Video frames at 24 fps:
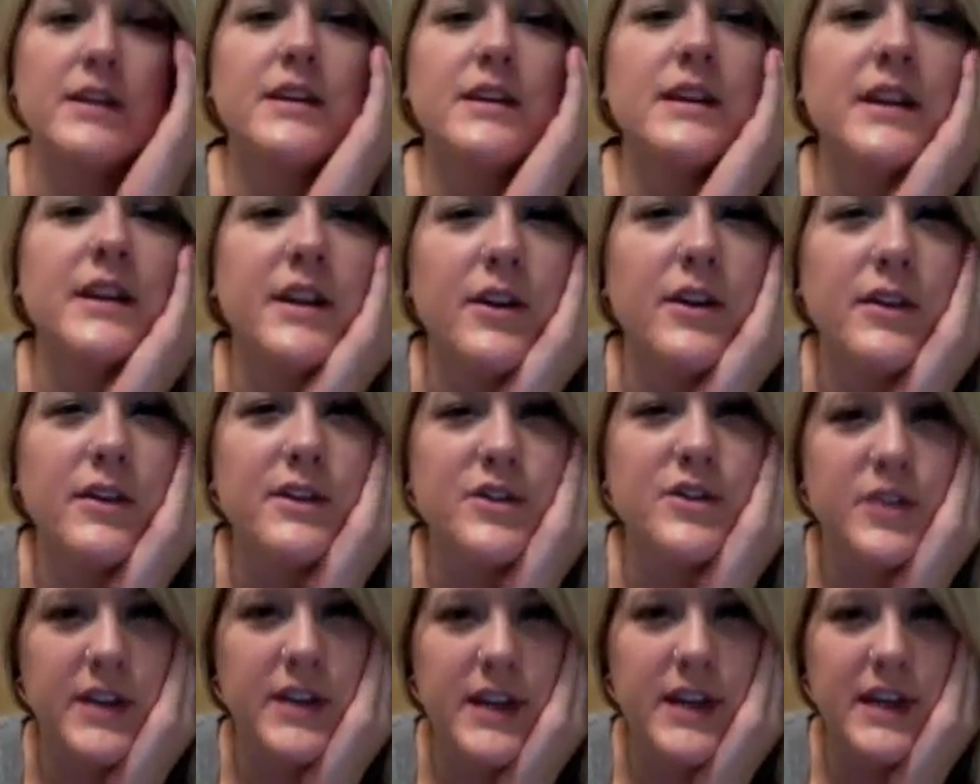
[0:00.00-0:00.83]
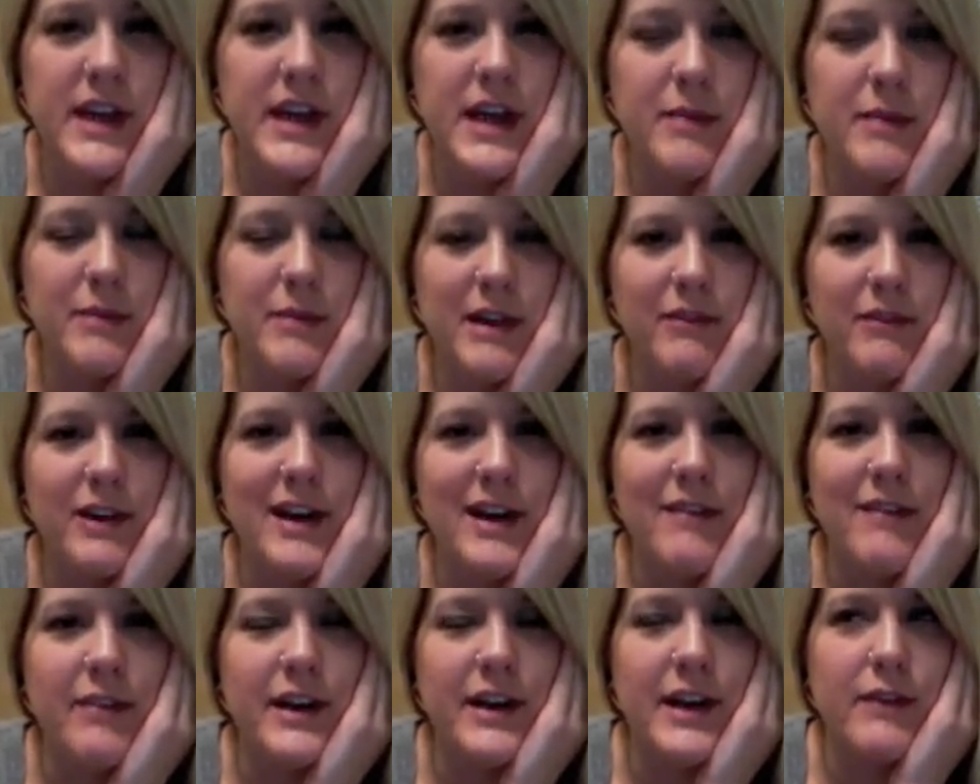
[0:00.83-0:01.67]
You know the drinking game, Never
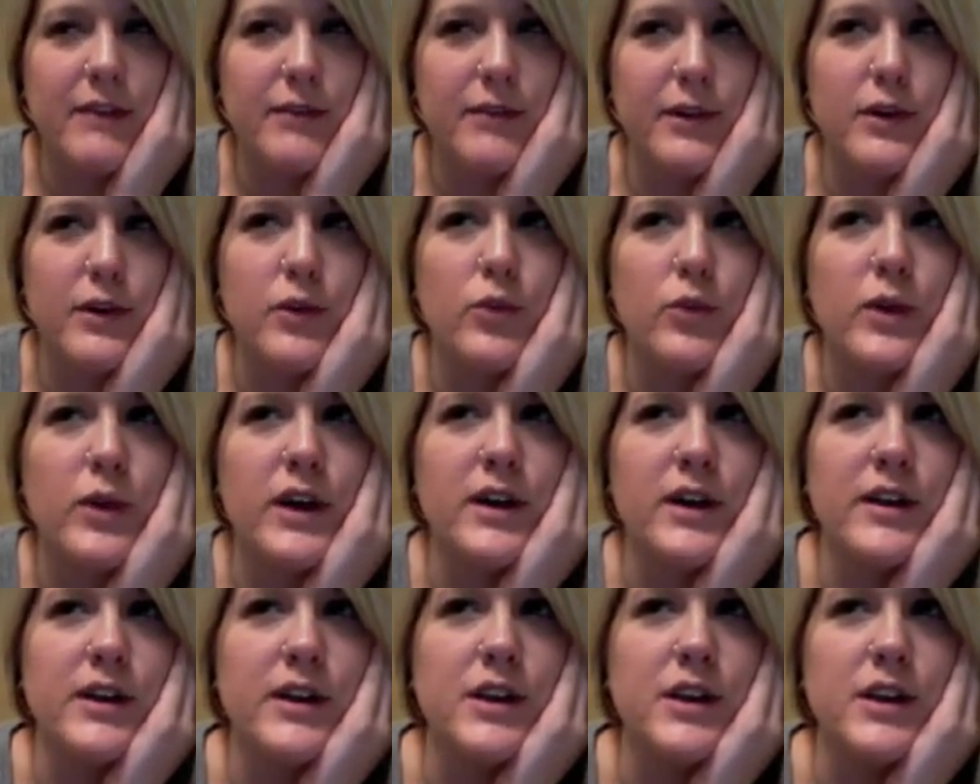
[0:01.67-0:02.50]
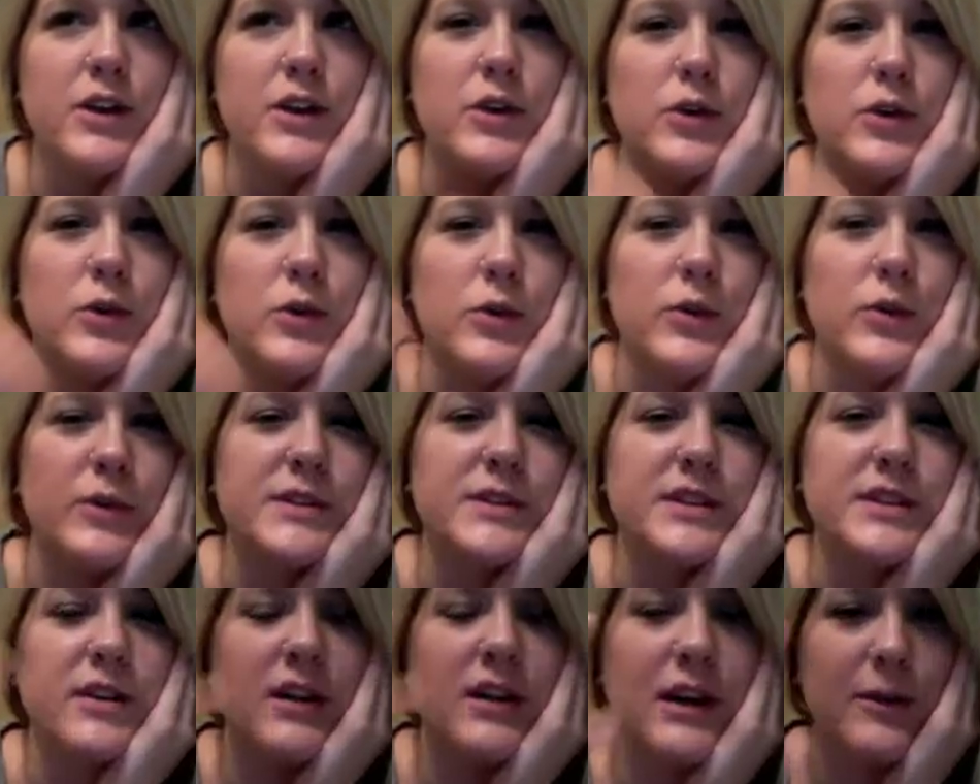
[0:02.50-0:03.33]
Have I Ever, where you
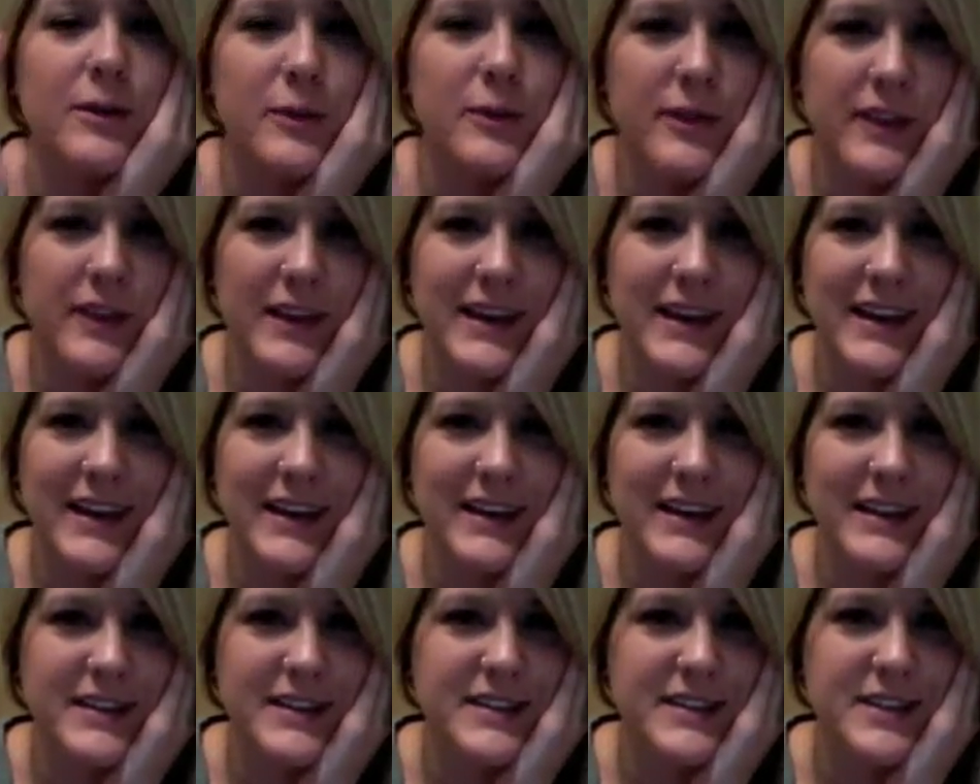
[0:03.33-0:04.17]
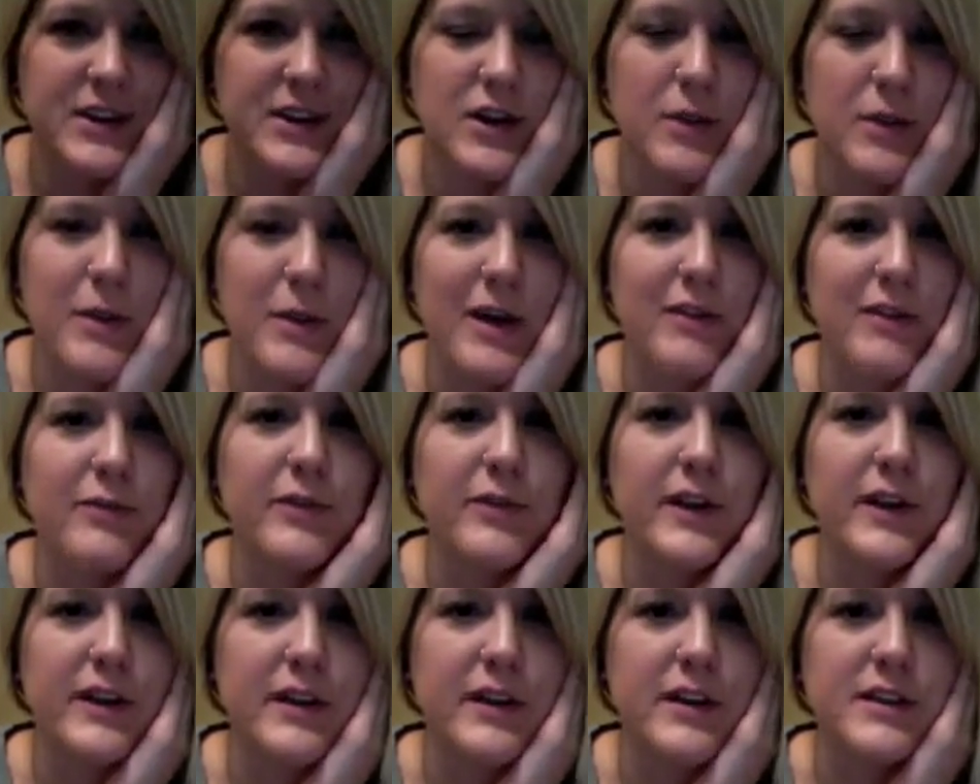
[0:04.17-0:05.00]
start off with like a certain amount of
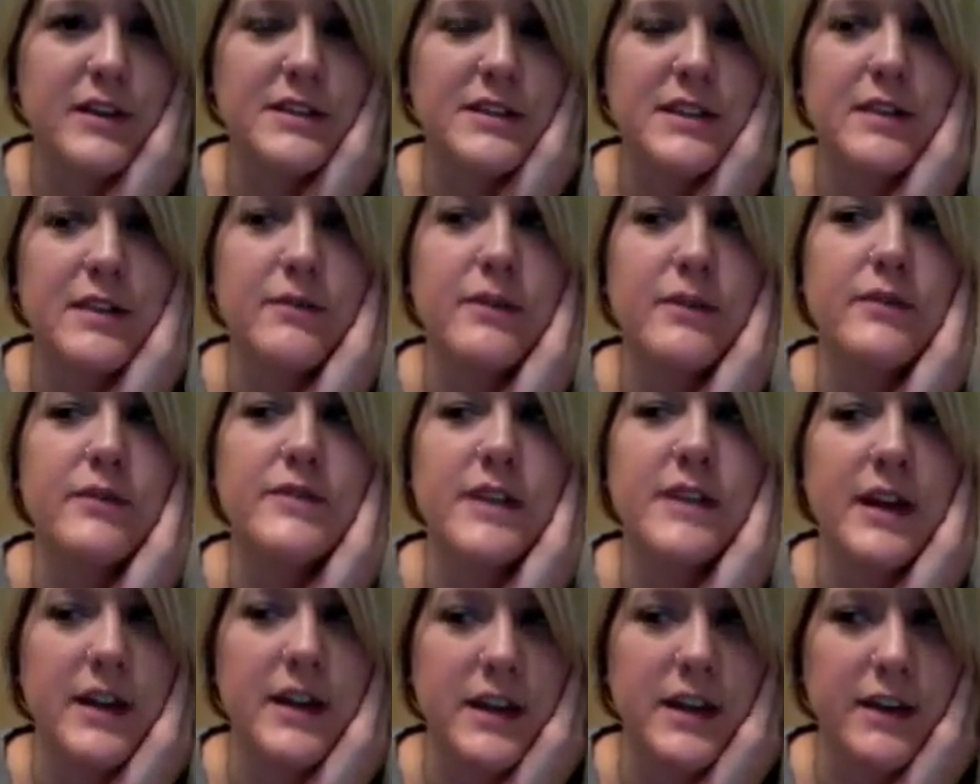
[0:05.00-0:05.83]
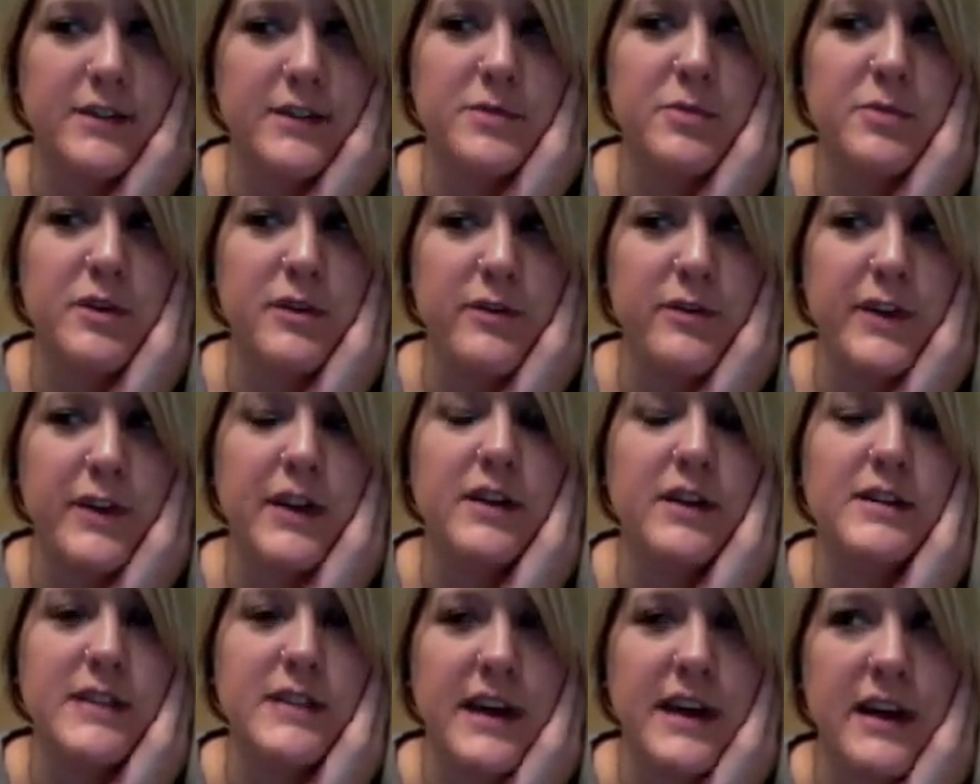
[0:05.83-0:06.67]
fingers, and if you've done it, you have to put a
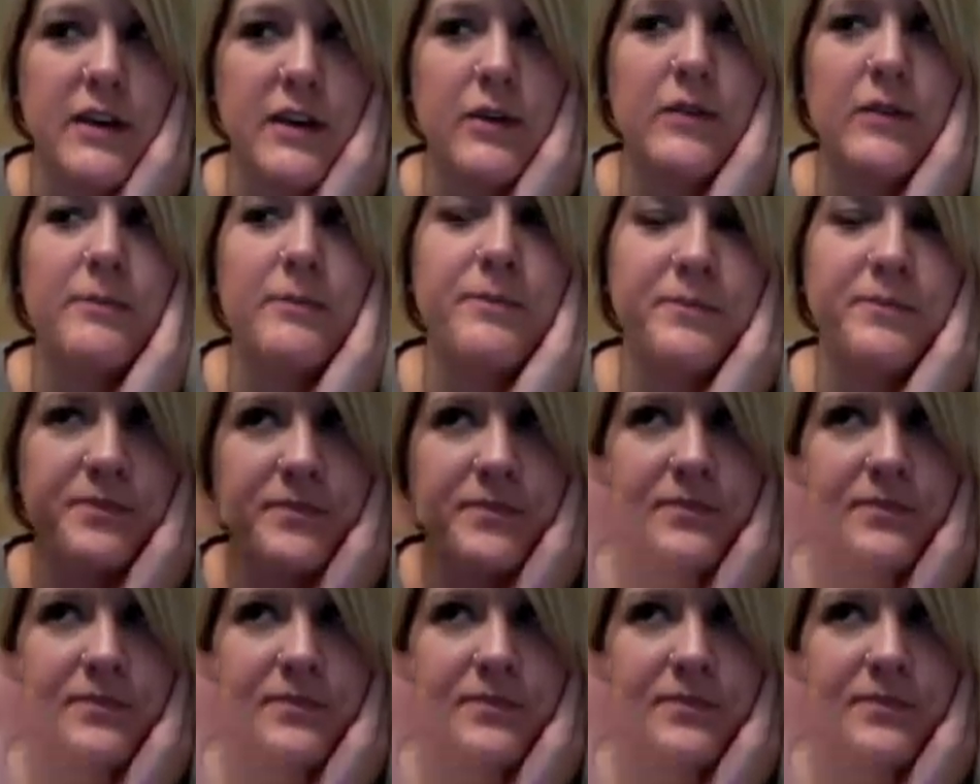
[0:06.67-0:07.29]
finger down,